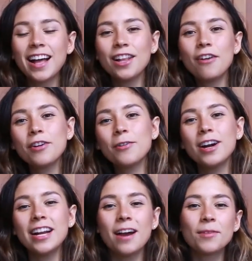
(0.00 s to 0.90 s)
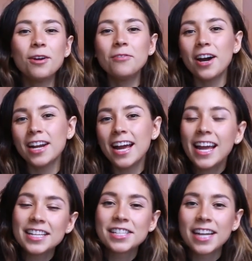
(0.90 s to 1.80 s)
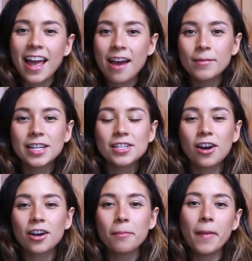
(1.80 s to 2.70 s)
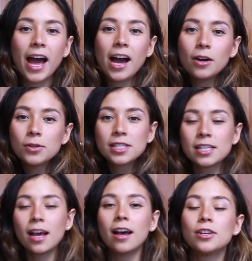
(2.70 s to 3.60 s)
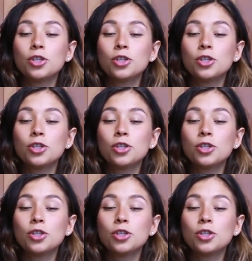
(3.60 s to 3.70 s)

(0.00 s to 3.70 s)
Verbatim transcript: Hello, everyone. I'm Yovana, and today I'm going to talk about uh,